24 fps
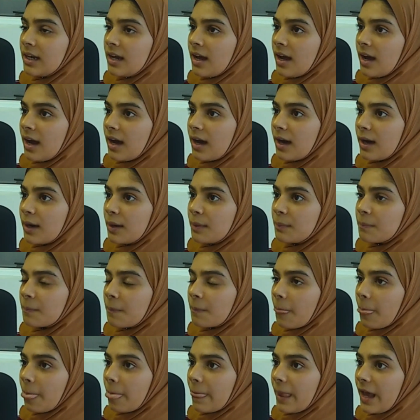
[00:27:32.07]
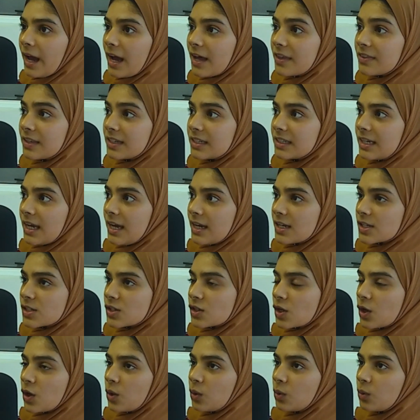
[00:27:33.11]
And then,
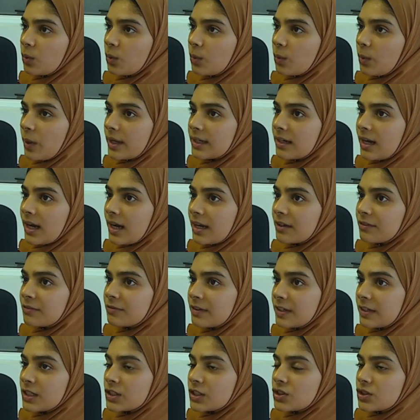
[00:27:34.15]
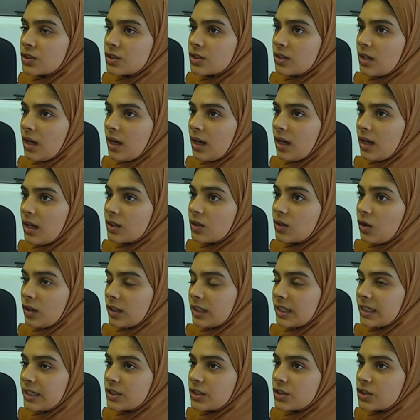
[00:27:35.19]
so when I finished
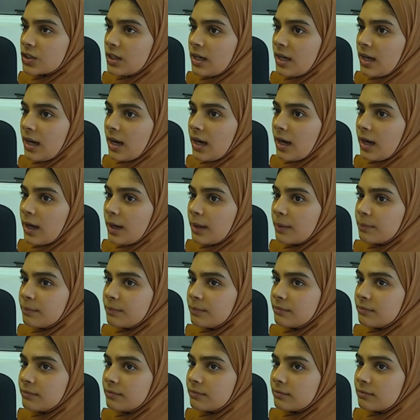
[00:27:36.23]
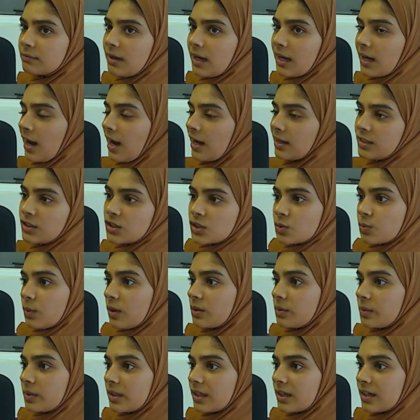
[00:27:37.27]
college, I kind of just
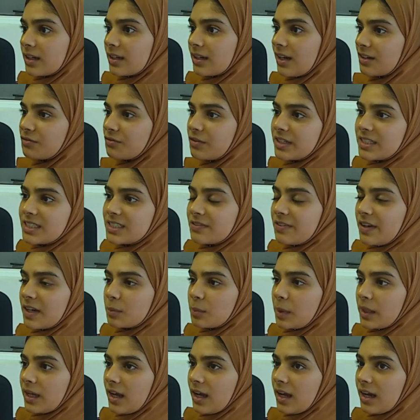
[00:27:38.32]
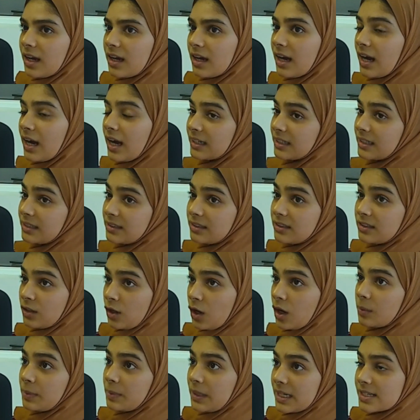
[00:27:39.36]
went with it. I'd already deferred my year. I
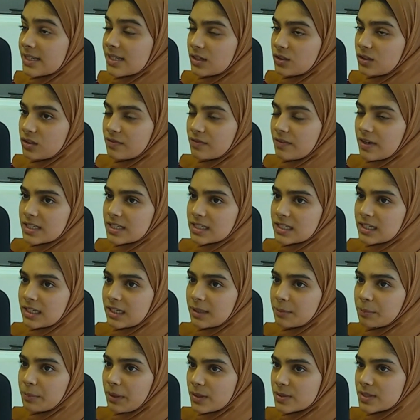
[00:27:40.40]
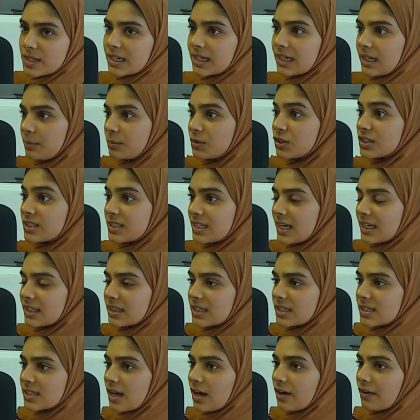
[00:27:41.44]
got a place at university, but I was like, let me just take
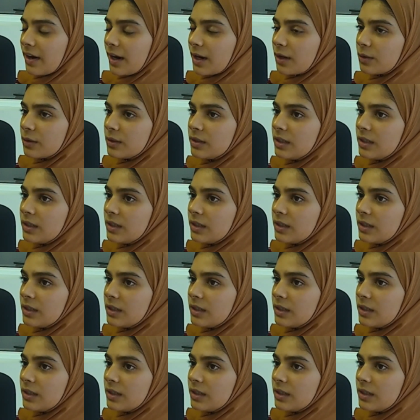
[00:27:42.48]
this year out.